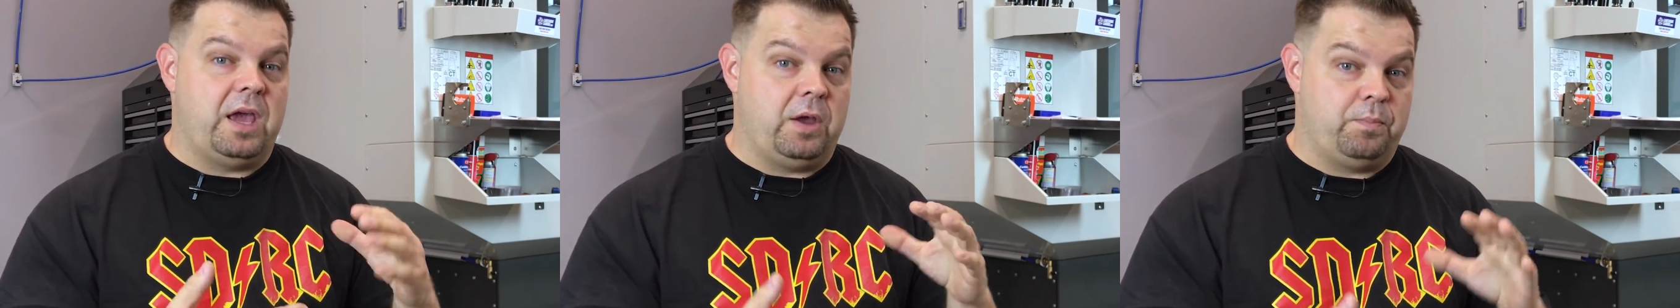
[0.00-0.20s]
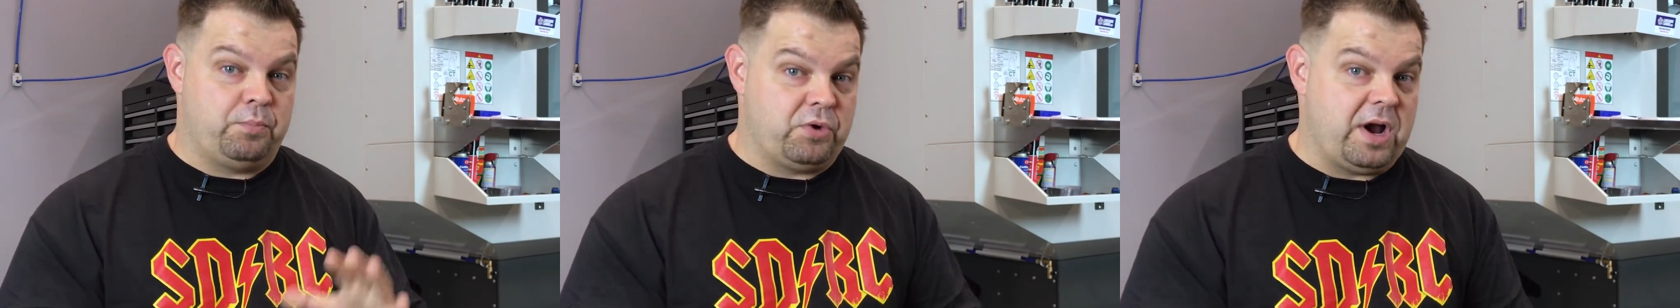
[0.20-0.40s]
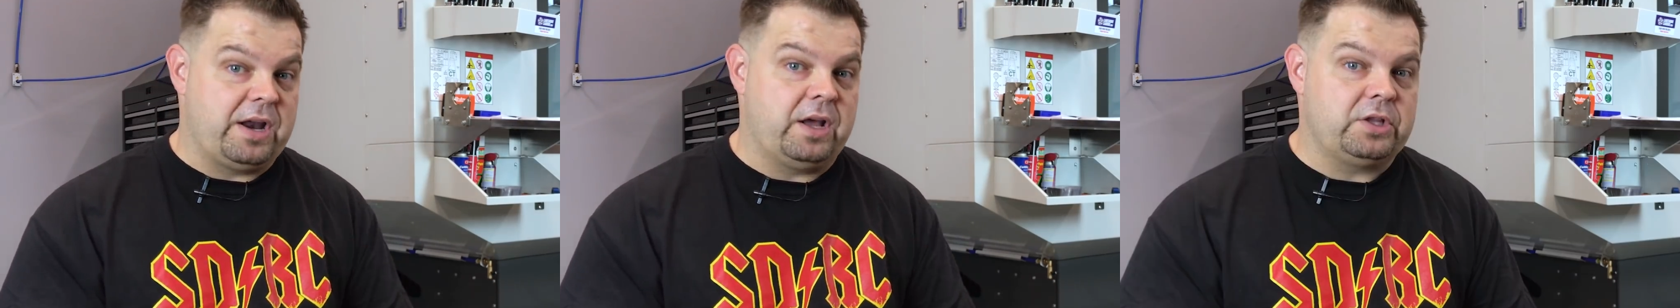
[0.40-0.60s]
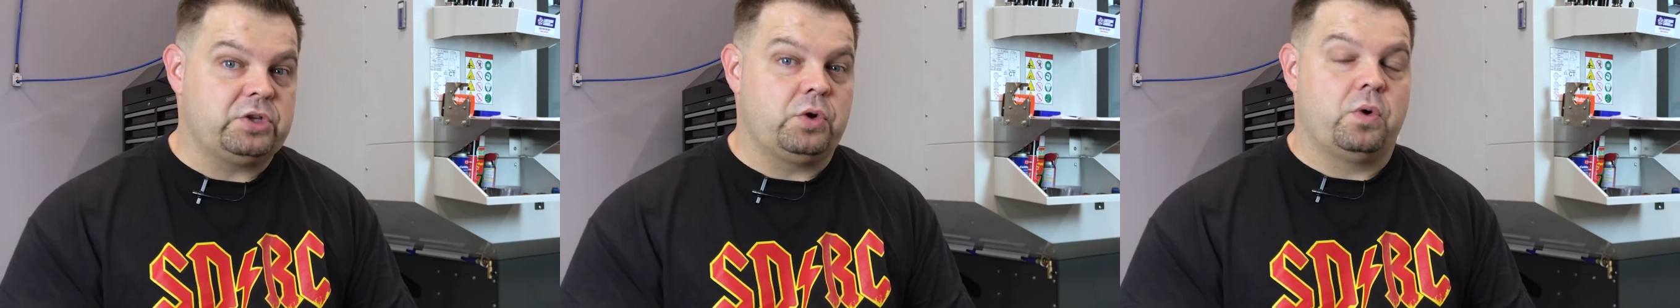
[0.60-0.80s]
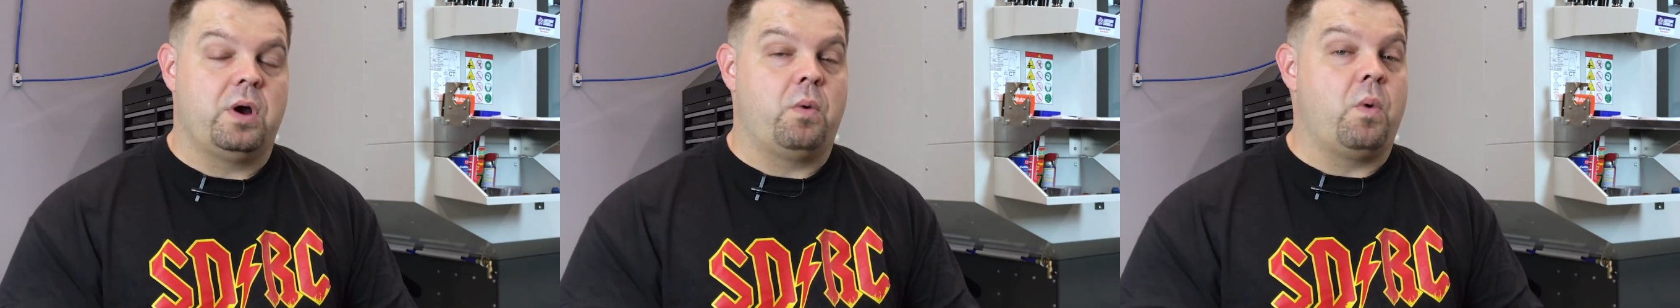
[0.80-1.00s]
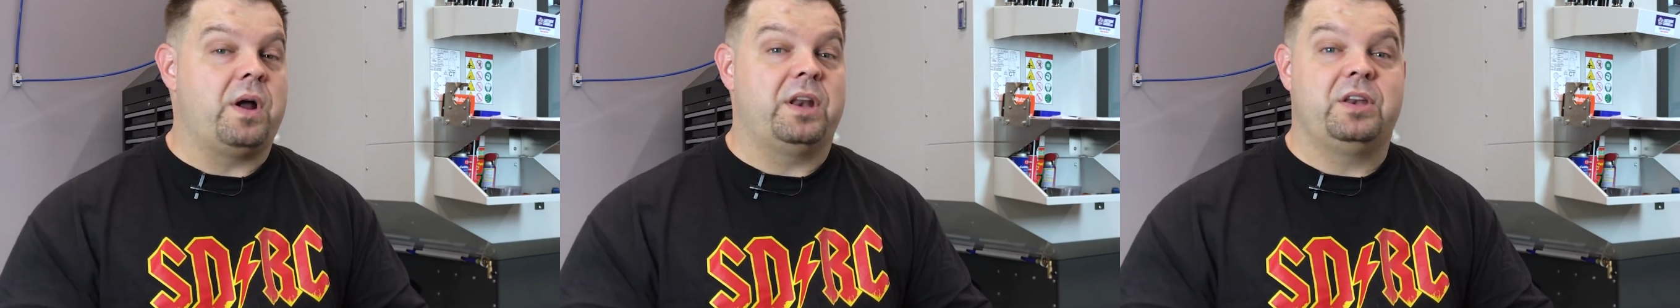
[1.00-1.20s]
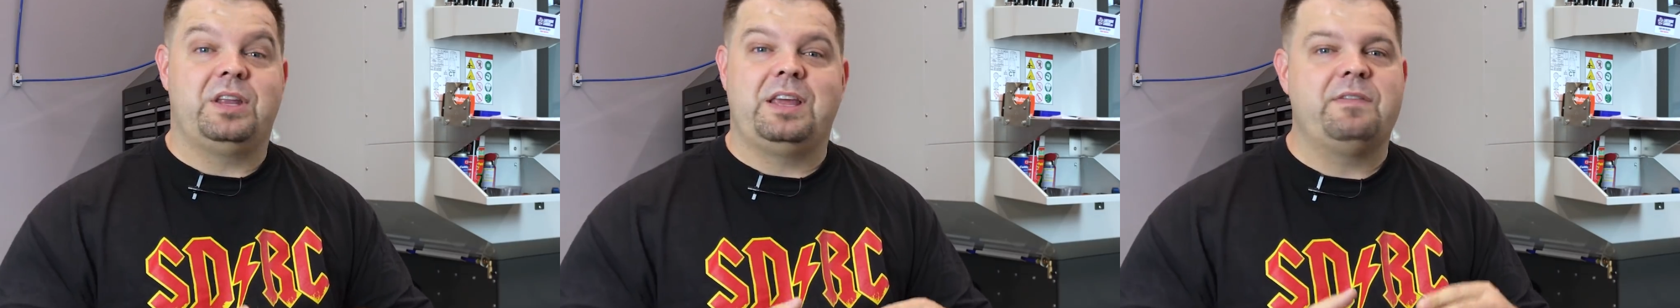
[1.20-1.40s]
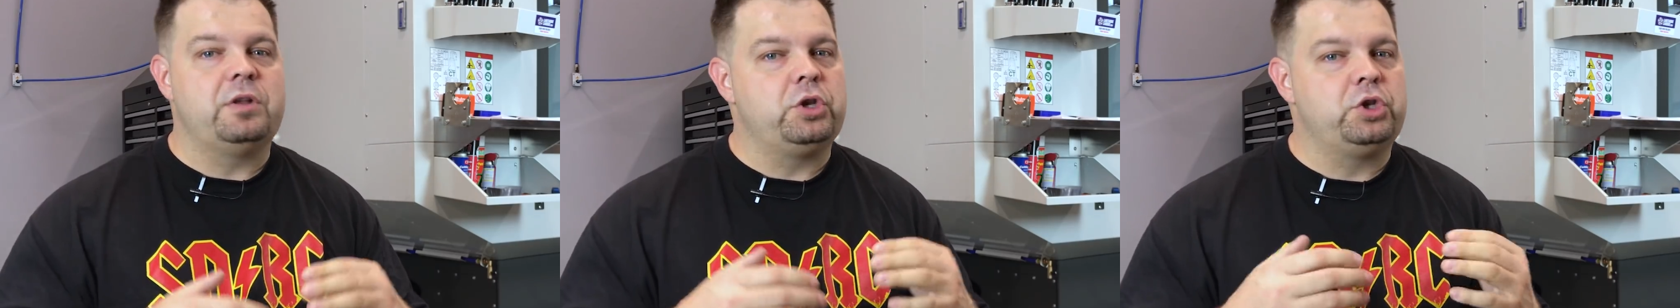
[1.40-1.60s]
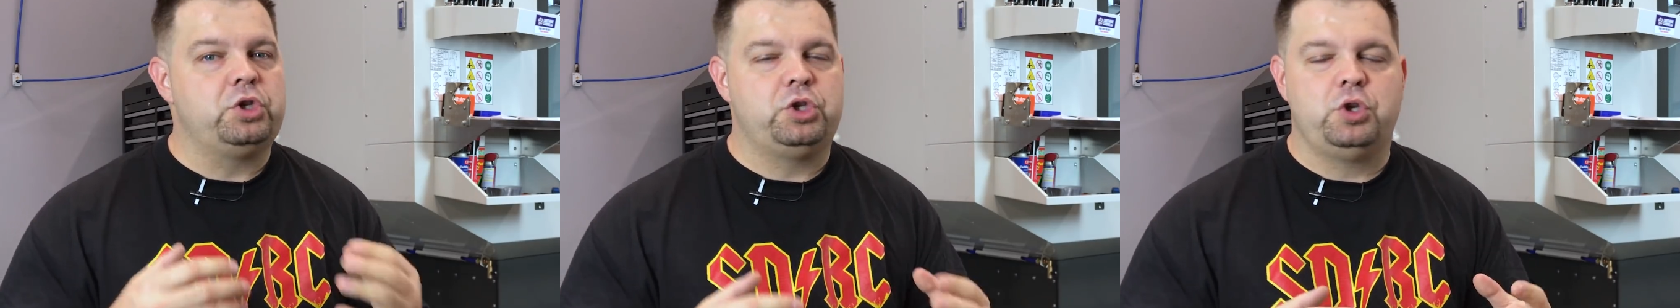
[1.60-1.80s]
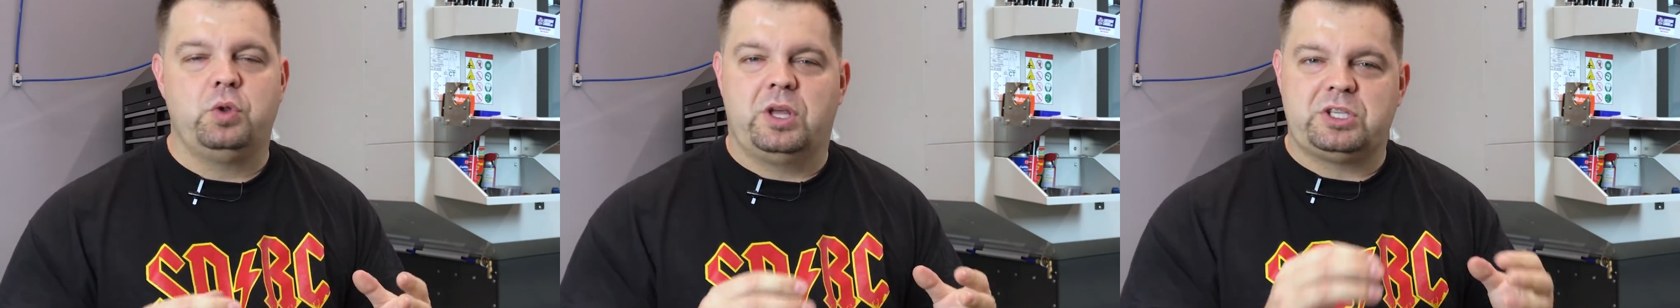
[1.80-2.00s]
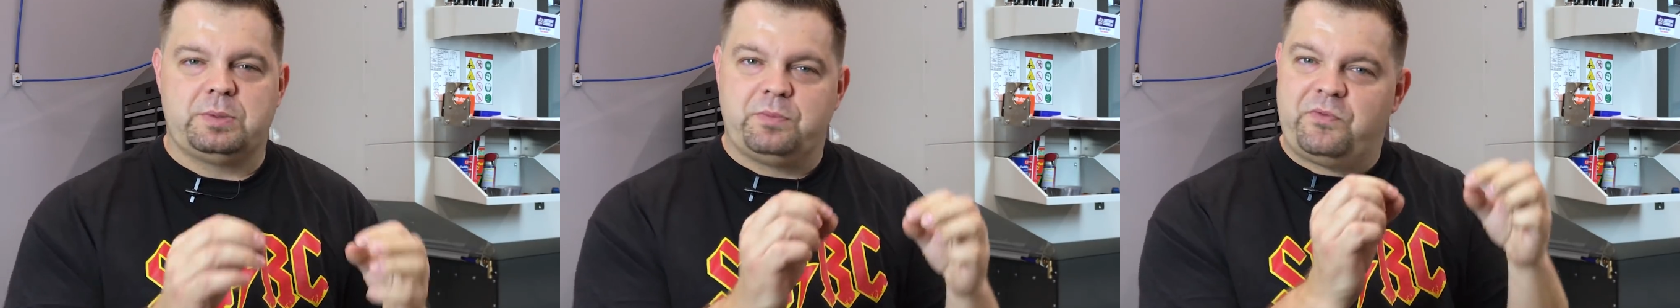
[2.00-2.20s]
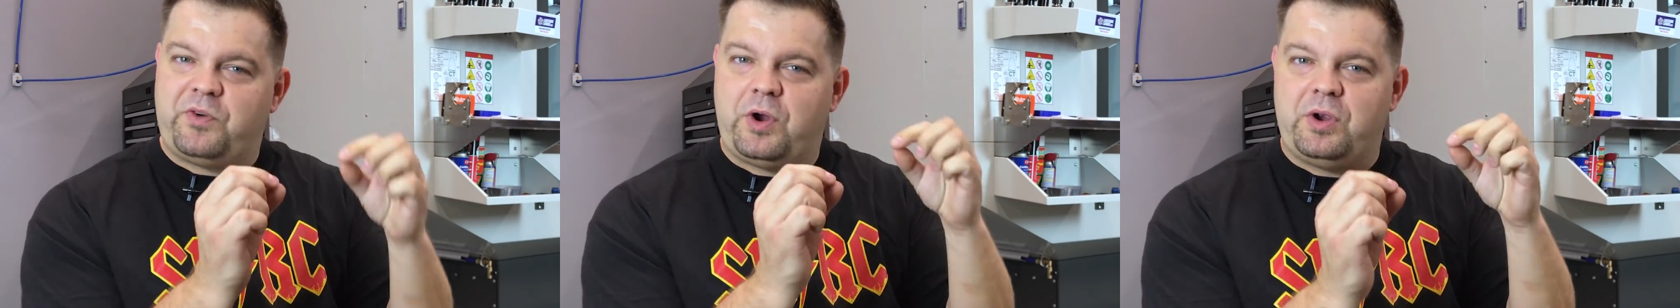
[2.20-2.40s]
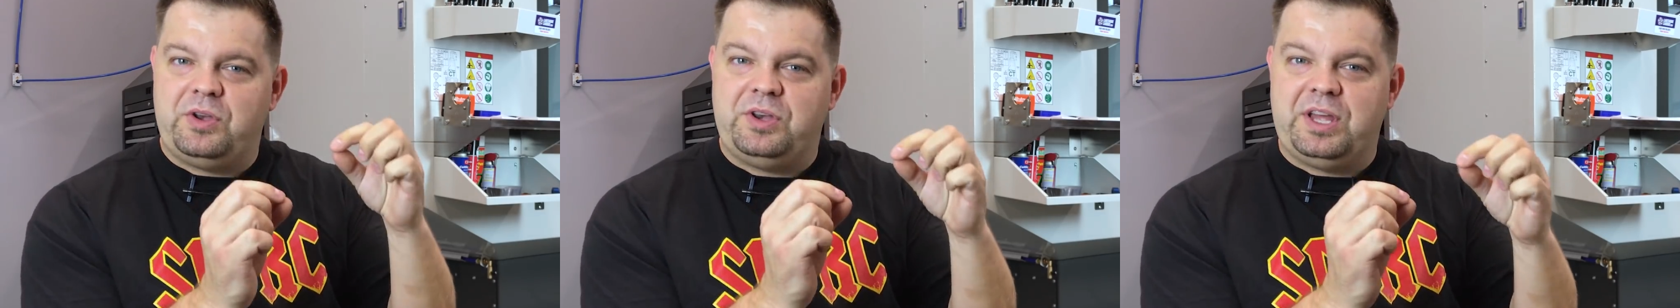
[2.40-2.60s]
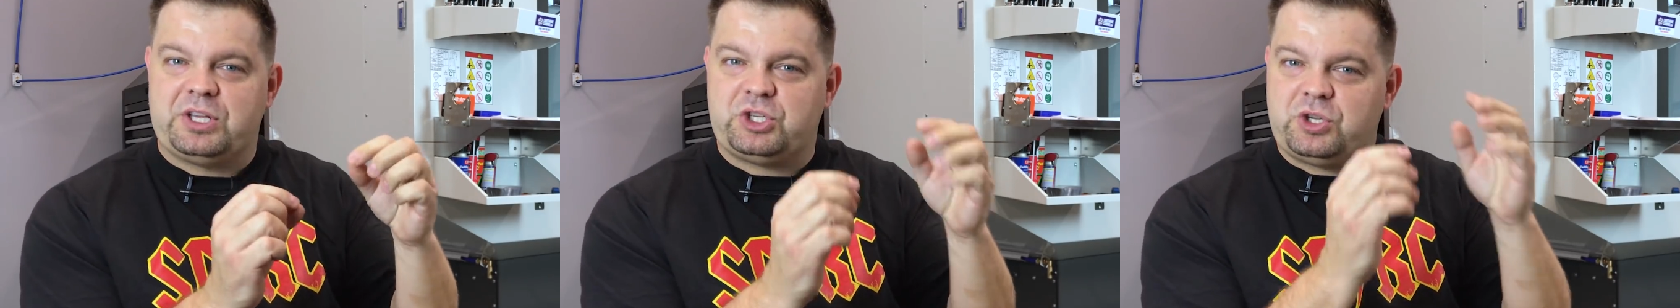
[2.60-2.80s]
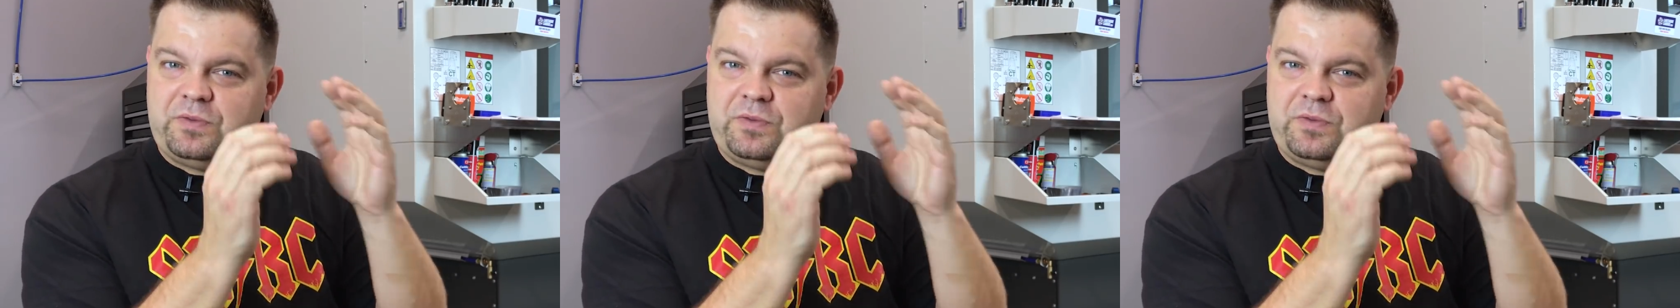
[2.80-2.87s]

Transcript: a product or I wanted to even do like some very niche,